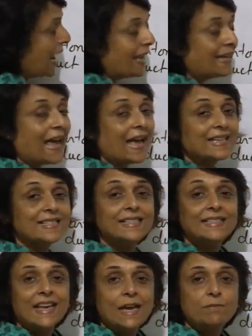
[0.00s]
and as
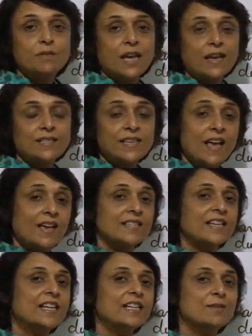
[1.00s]
the name tells
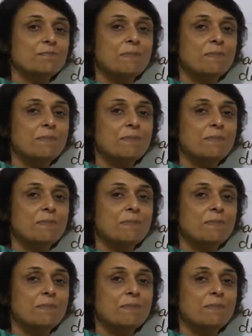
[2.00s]
us, it is